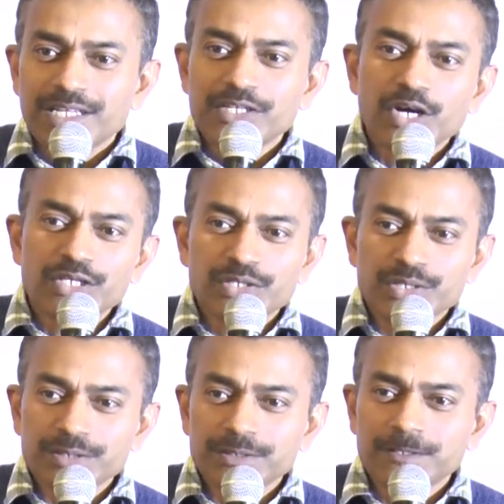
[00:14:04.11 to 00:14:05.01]
not
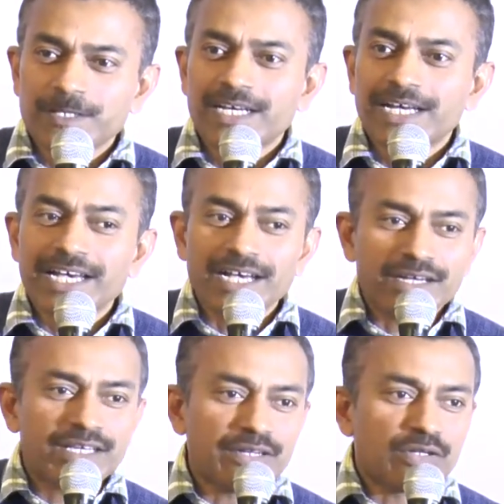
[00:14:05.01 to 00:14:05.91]
to
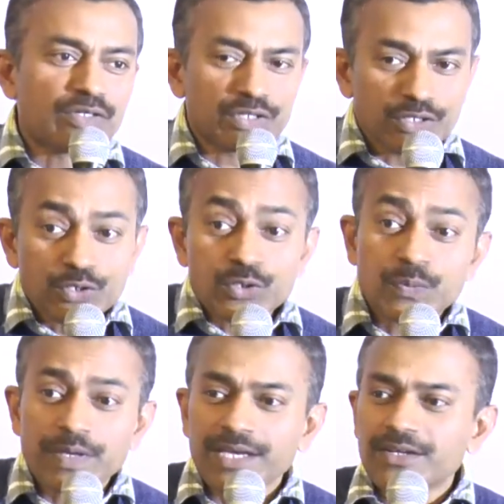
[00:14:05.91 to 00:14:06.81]
to
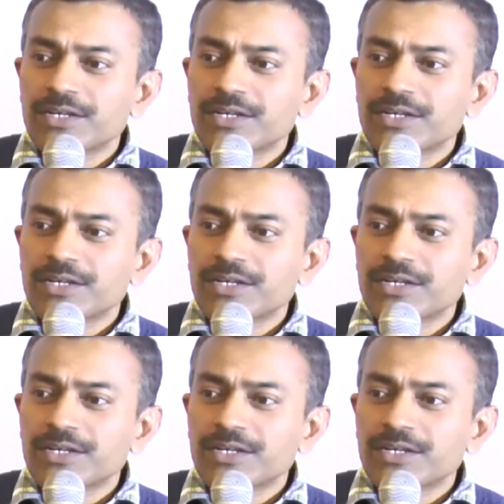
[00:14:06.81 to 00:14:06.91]
speak,